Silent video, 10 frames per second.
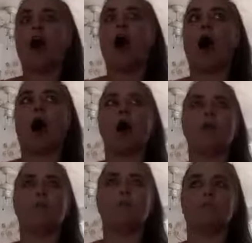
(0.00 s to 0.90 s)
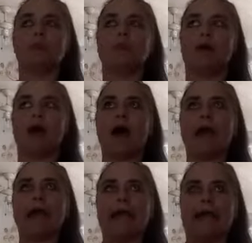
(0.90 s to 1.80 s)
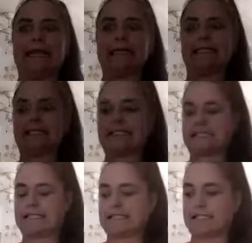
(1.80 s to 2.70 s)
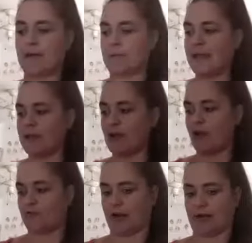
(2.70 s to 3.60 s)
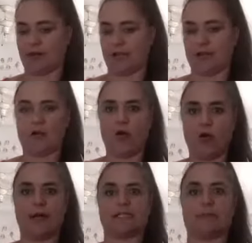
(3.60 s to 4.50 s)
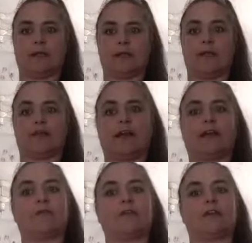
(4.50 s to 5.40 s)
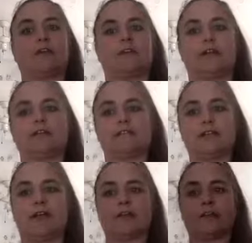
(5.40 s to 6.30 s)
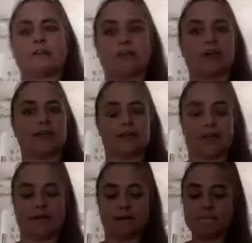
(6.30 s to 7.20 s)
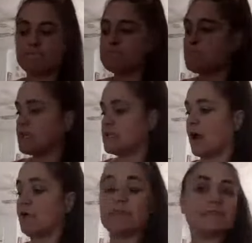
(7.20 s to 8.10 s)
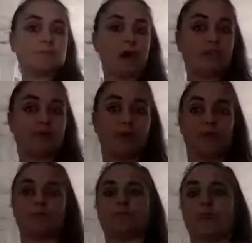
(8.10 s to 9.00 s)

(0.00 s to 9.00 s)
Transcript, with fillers: Um it's a bit nerve-wracking, always a bit nerve-wracking when you're going to go starting on your diet again. So, this is what I've bought.